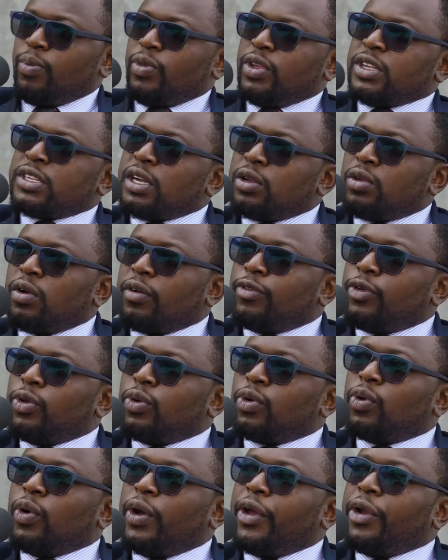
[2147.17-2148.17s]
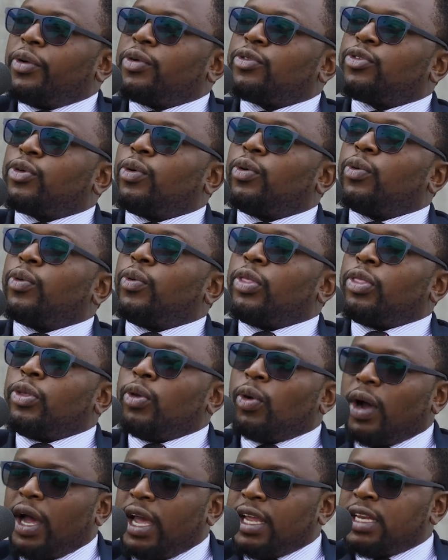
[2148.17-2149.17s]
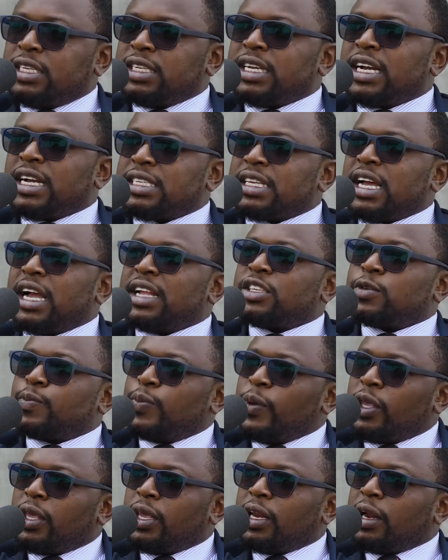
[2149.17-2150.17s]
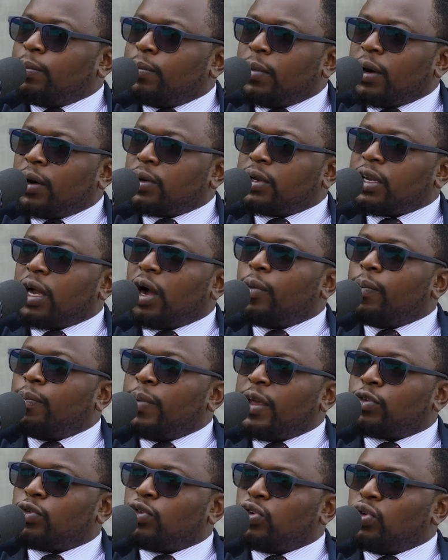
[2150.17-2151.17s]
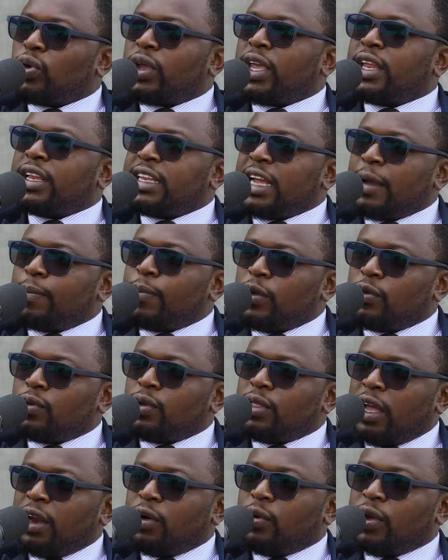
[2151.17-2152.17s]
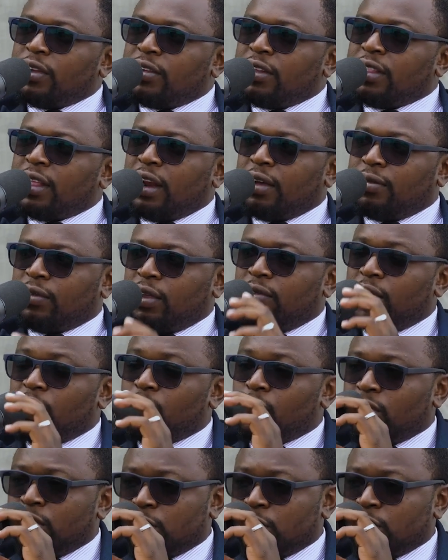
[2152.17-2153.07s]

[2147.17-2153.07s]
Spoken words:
Instead of you going also with your ideas and speaking about how best you can tap into the anointing that I've given you,